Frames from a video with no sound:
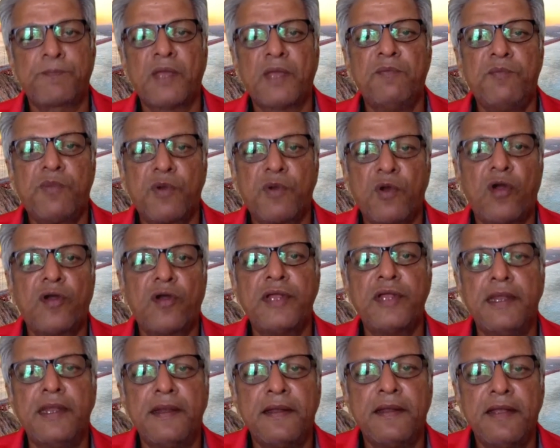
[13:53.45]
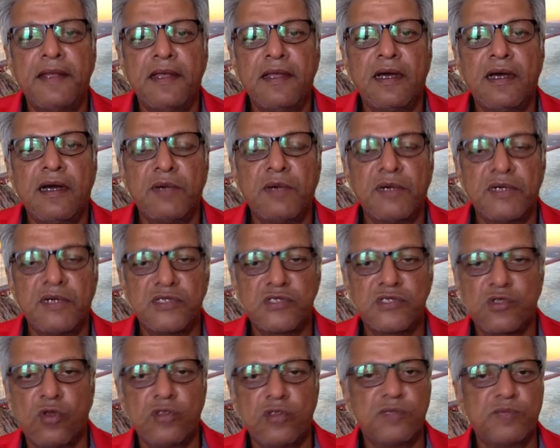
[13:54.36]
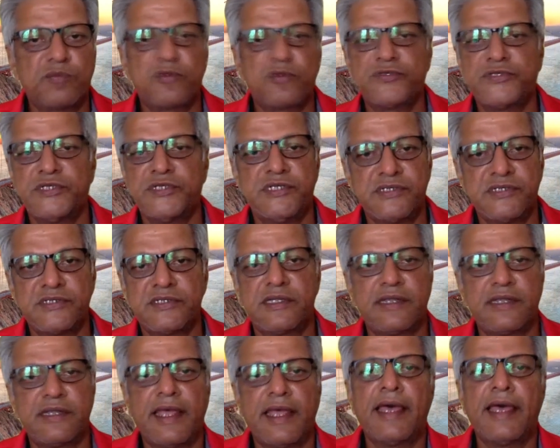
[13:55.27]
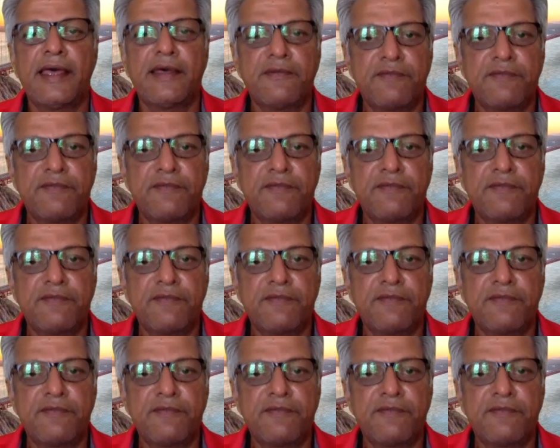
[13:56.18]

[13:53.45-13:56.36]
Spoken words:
brought in amongst all the procedures that they have.